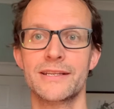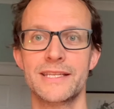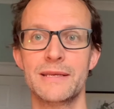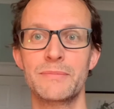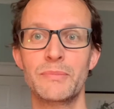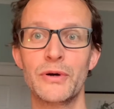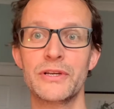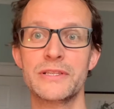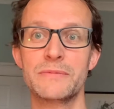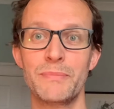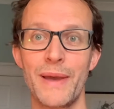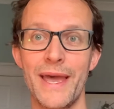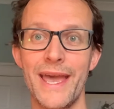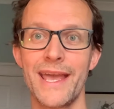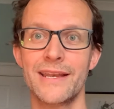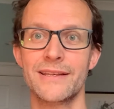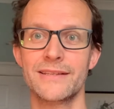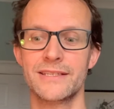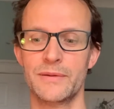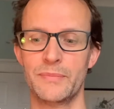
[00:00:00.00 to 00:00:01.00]
as he puts
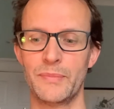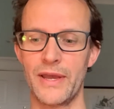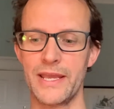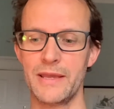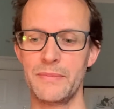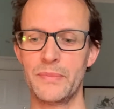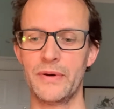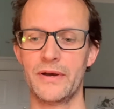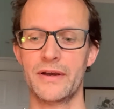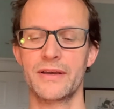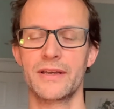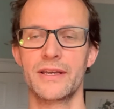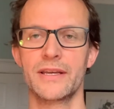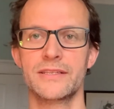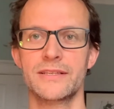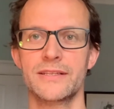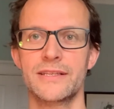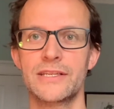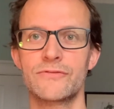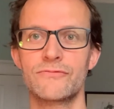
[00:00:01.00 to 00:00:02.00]
pen to paper
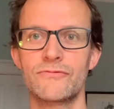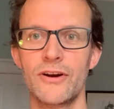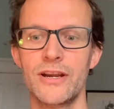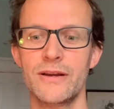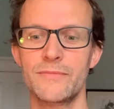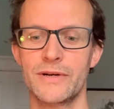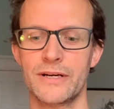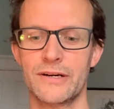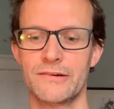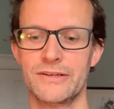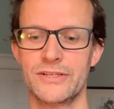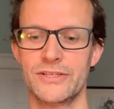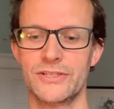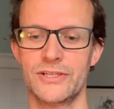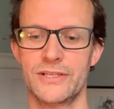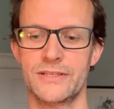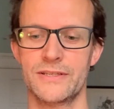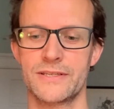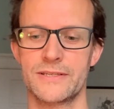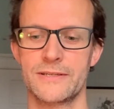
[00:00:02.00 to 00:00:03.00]
to these Roman
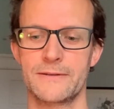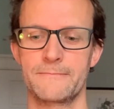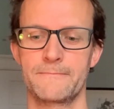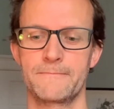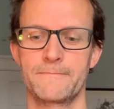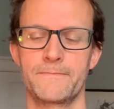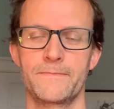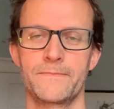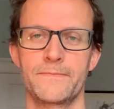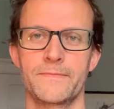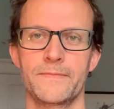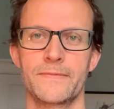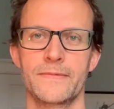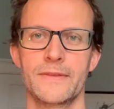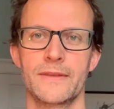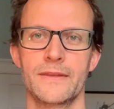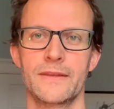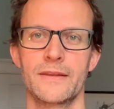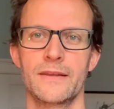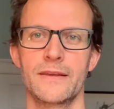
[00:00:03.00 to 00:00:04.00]
Christians.
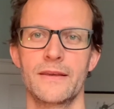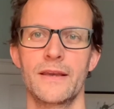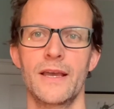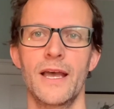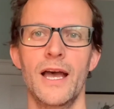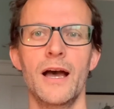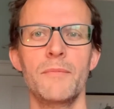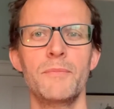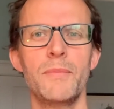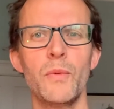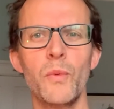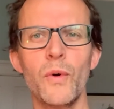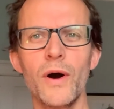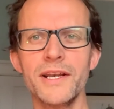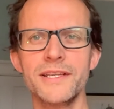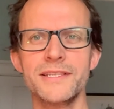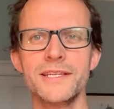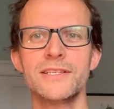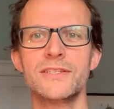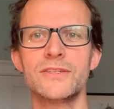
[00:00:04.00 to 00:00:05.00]
But why
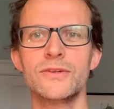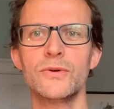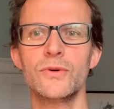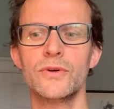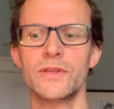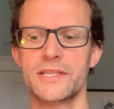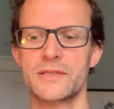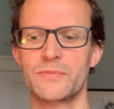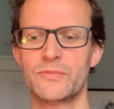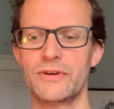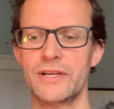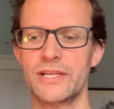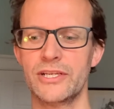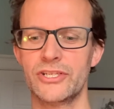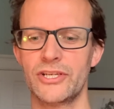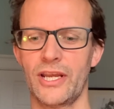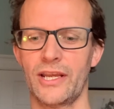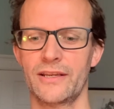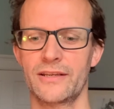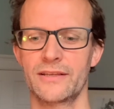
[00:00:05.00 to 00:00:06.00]
does he do all this
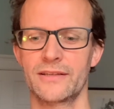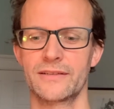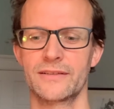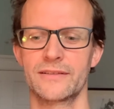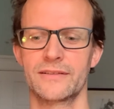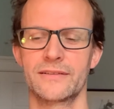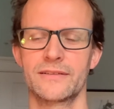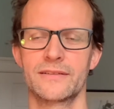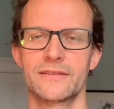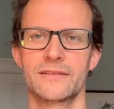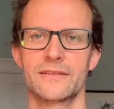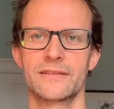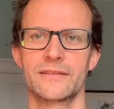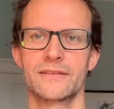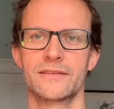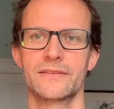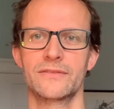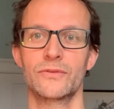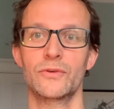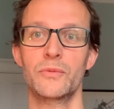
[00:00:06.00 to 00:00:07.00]
preaching?
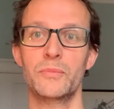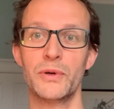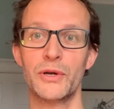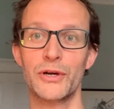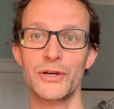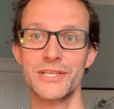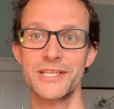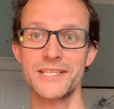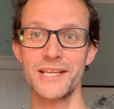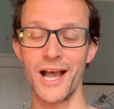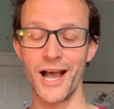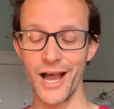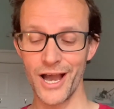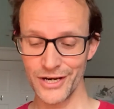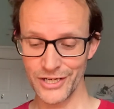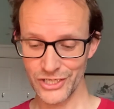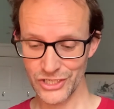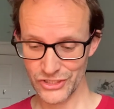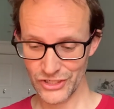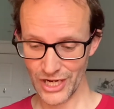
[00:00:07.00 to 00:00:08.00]
Well, because he's
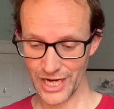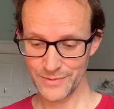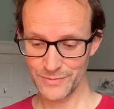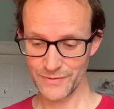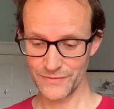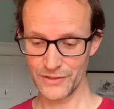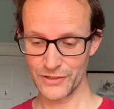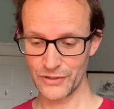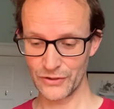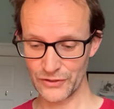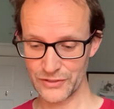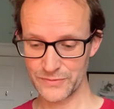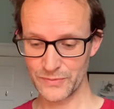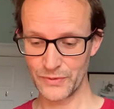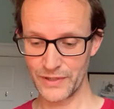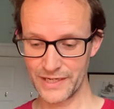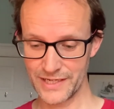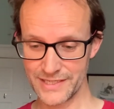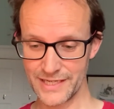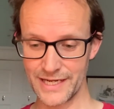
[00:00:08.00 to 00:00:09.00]
unashamed of the gospel,
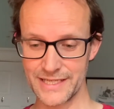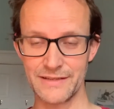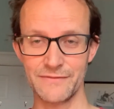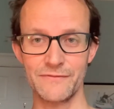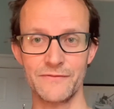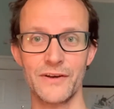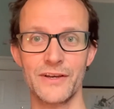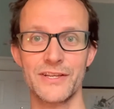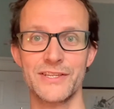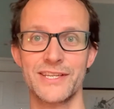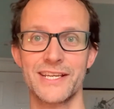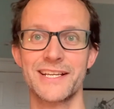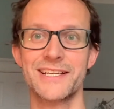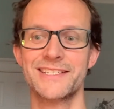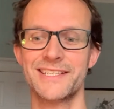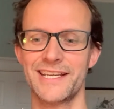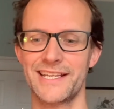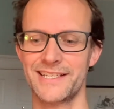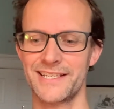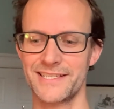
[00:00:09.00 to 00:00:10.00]
he says in verse
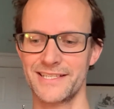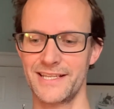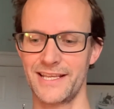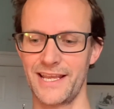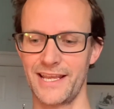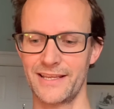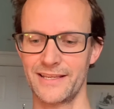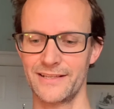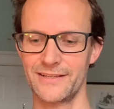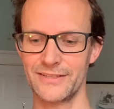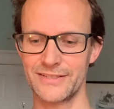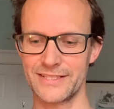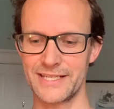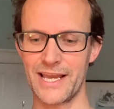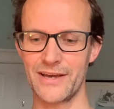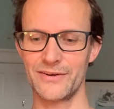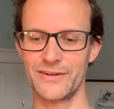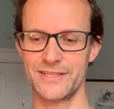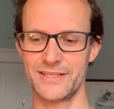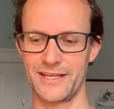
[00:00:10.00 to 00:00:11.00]
16, doesn't he? Look
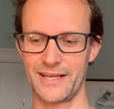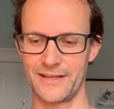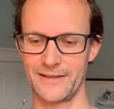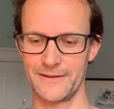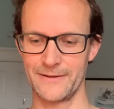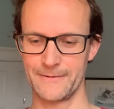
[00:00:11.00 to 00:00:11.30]
down at it.